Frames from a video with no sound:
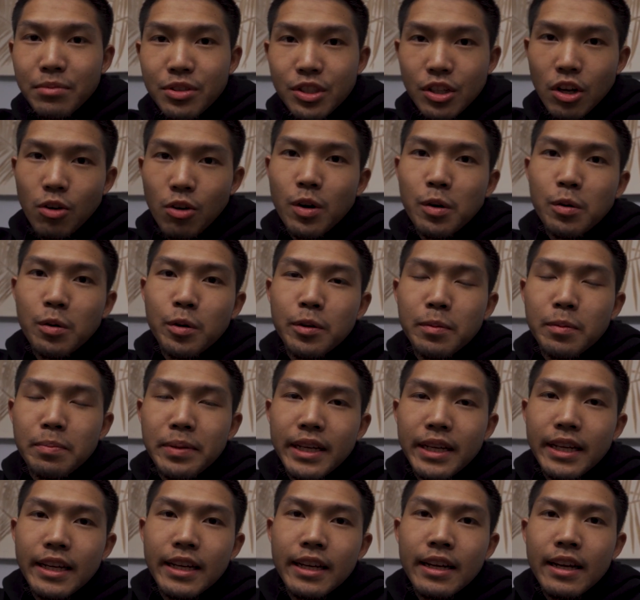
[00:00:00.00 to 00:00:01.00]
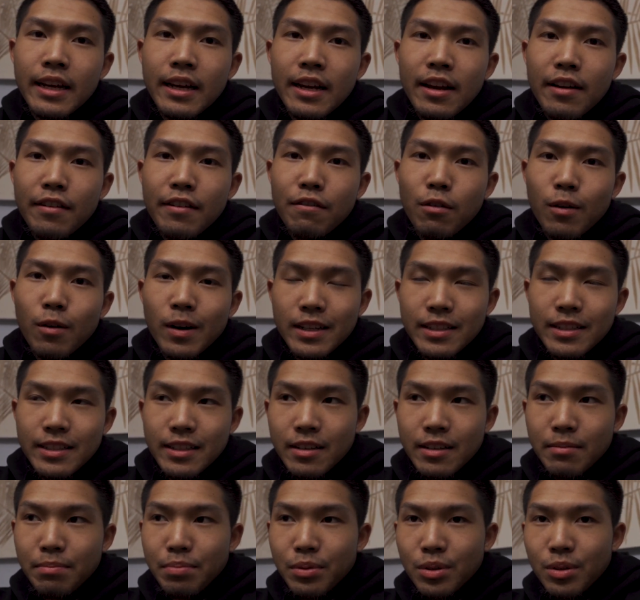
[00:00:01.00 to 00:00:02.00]
So it would be, for
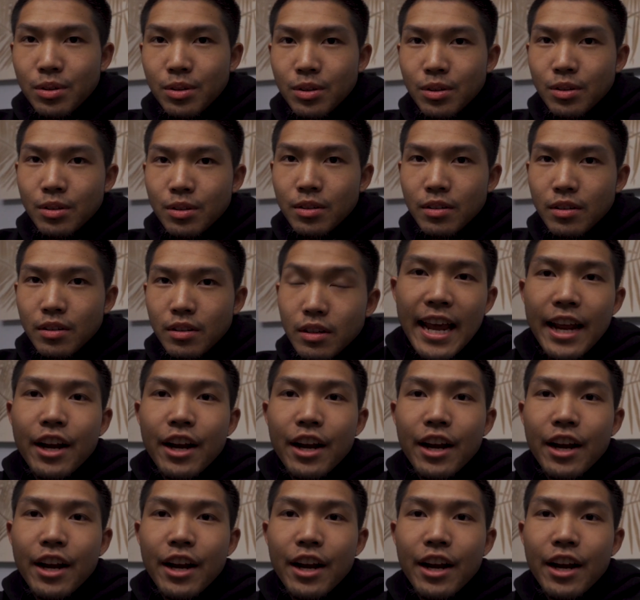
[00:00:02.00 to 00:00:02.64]
example,